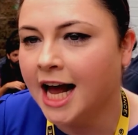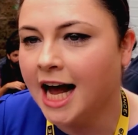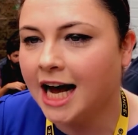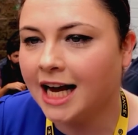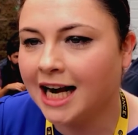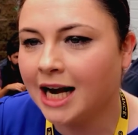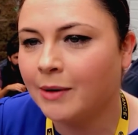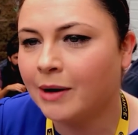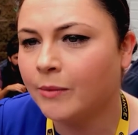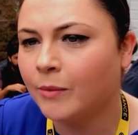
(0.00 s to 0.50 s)

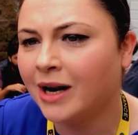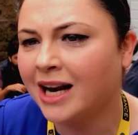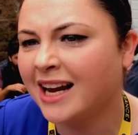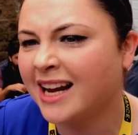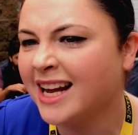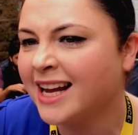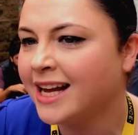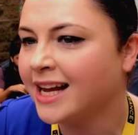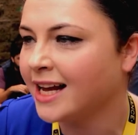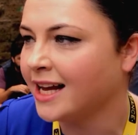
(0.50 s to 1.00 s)
And I went, well, I
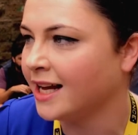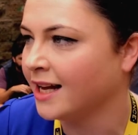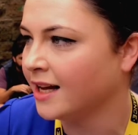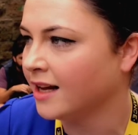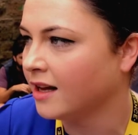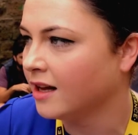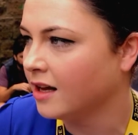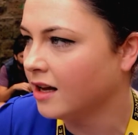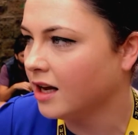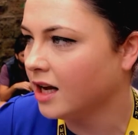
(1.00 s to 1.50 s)
eat
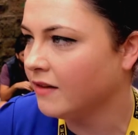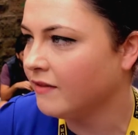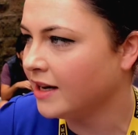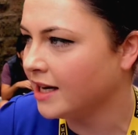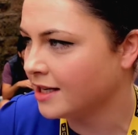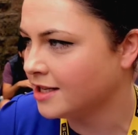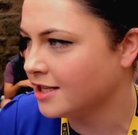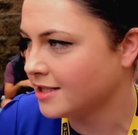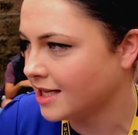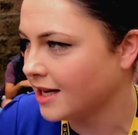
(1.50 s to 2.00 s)
it. And then
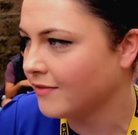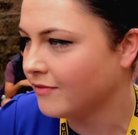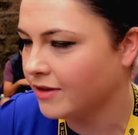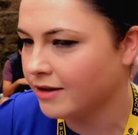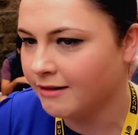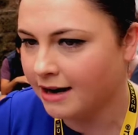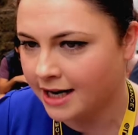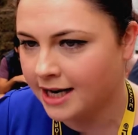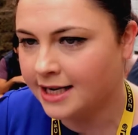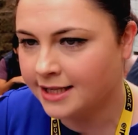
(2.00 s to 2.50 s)
I just have the
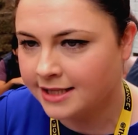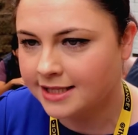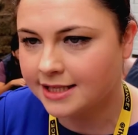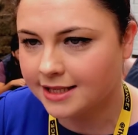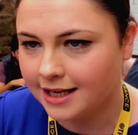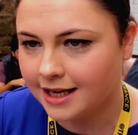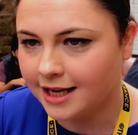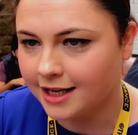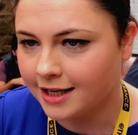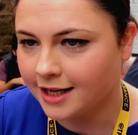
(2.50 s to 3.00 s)
right
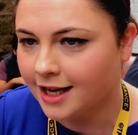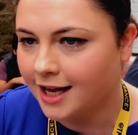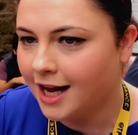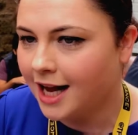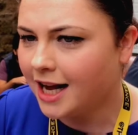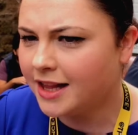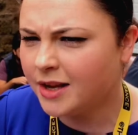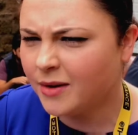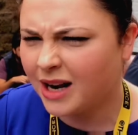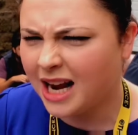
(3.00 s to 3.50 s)
insulin.
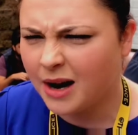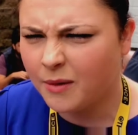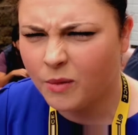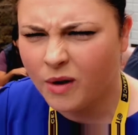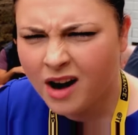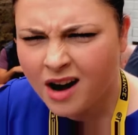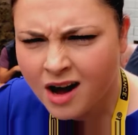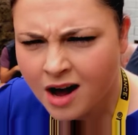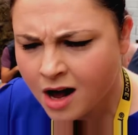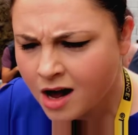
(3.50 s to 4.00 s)
And they were like,
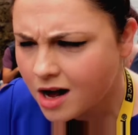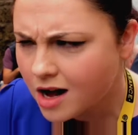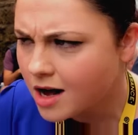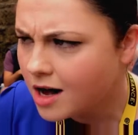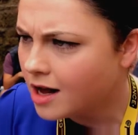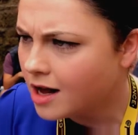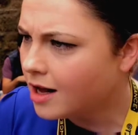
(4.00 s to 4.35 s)
what?